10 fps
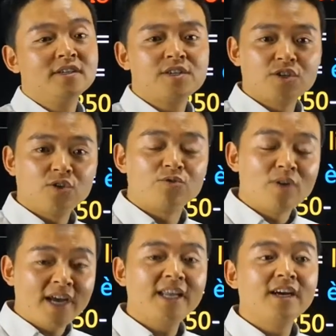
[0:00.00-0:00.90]
So
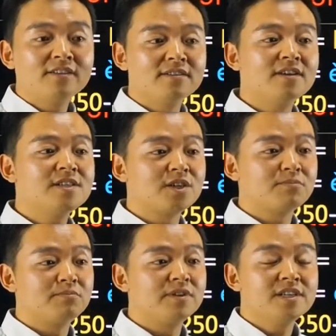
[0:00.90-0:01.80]
right now, there's
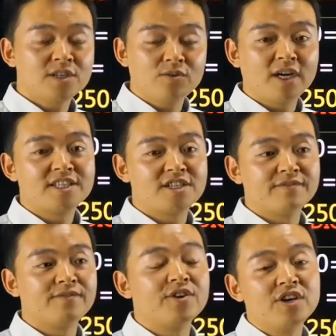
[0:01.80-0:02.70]
a
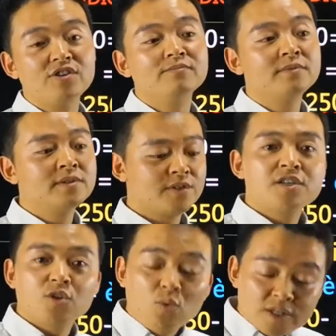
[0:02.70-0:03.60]
question for you.
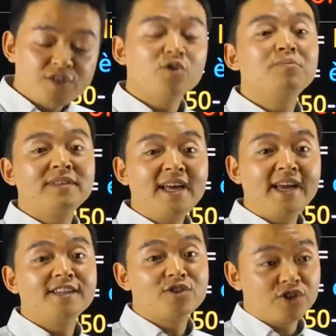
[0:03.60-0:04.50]
So what's your
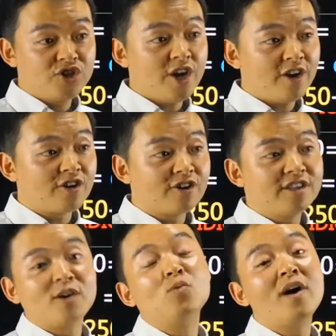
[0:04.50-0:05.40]
plan to share
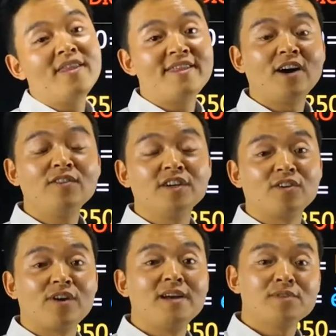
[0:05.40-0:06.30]
that
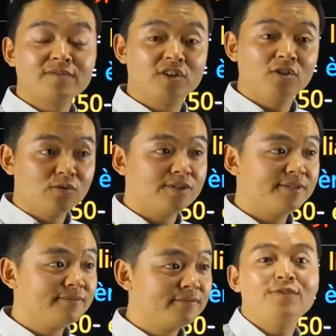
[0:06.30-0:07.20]
1,000 grams of
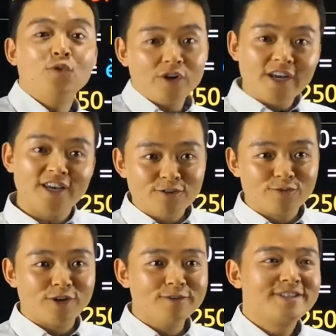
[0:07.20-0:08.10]
gold? The 4
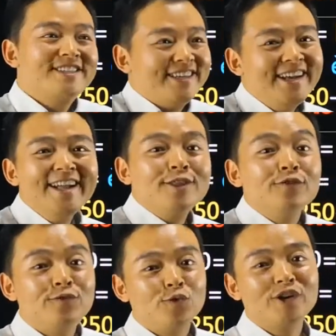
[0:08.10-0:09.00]
heroes,
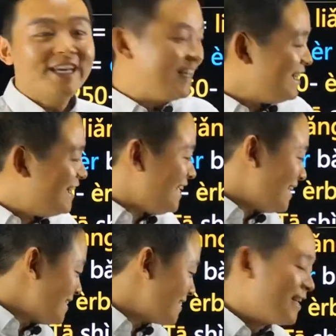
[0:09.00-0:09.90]
the 4
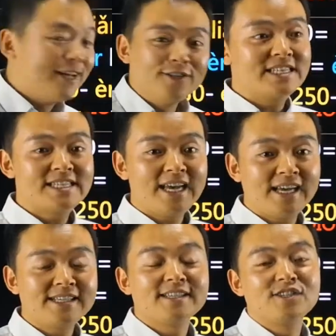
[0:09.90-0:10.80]
idiots, they
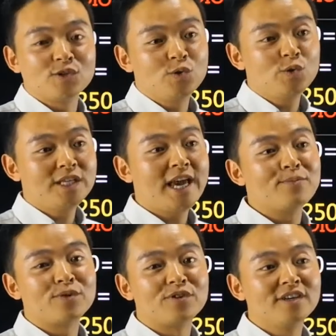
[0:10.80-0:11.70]
said to the
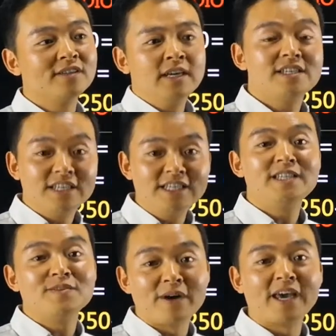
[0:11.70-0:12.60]
emperor, it's
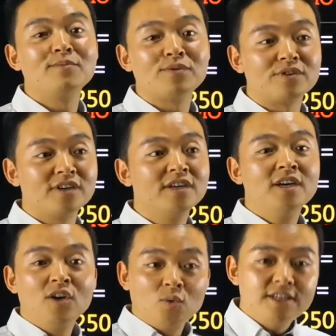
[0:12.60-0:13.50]
easy, my emperor.
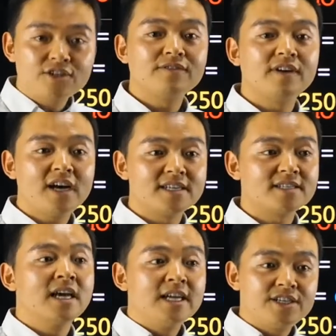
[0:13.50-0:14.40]
Each of
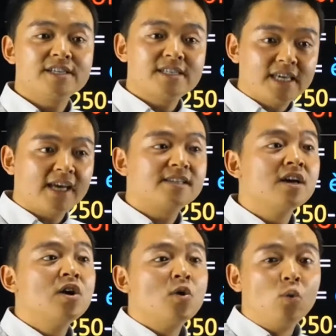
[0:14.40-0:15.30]
us just
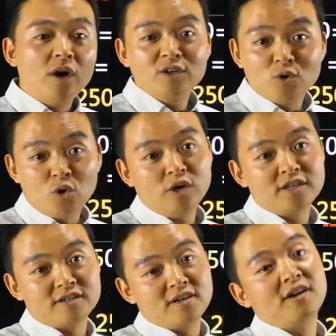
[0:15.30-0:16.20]
get
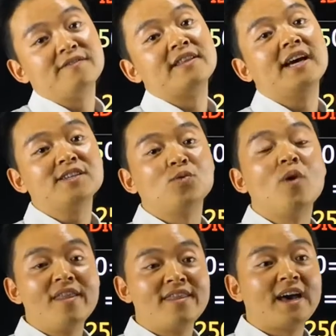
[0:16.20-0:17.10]
1/4 of that
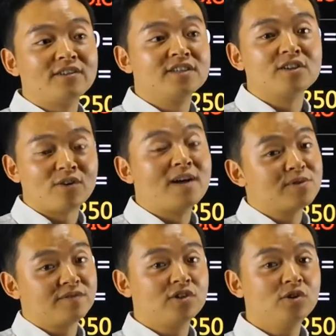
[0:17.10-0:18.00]
1,000
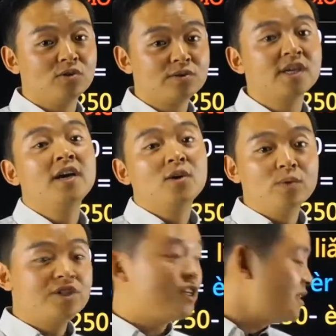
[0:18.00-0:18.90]
grams of gold,
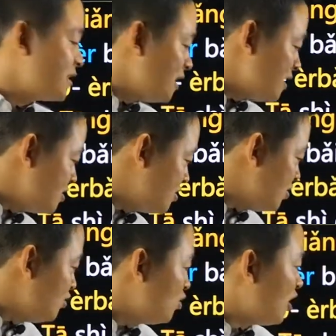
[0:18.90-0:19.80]
which is
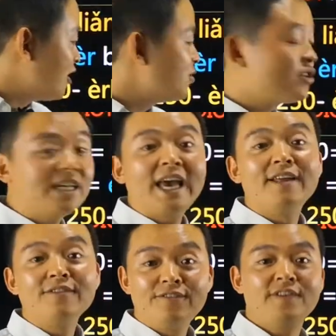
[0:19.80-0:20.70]

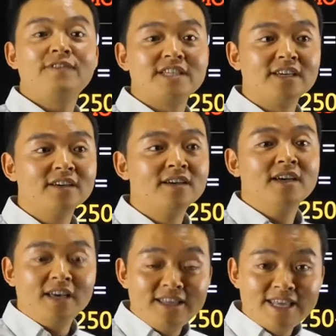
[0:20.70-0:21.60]
250.
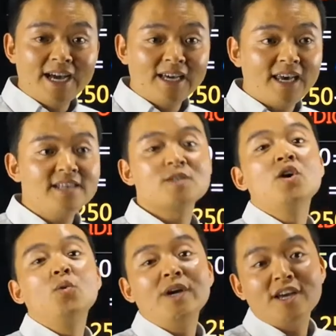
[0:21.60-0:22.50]
In that
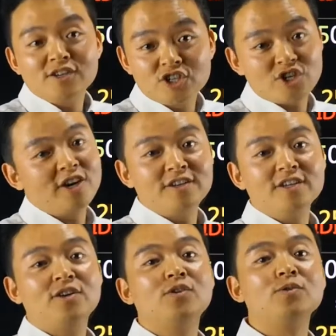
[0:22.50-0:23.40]
case, we can share
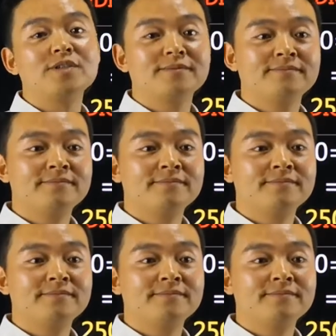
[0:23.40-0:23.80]
the gold.